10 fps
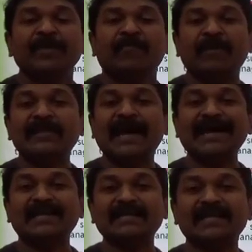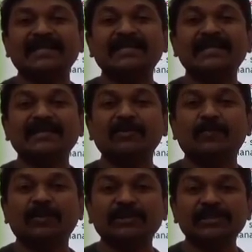When the hunters can turn into
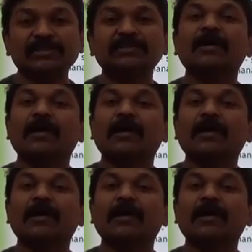poachers,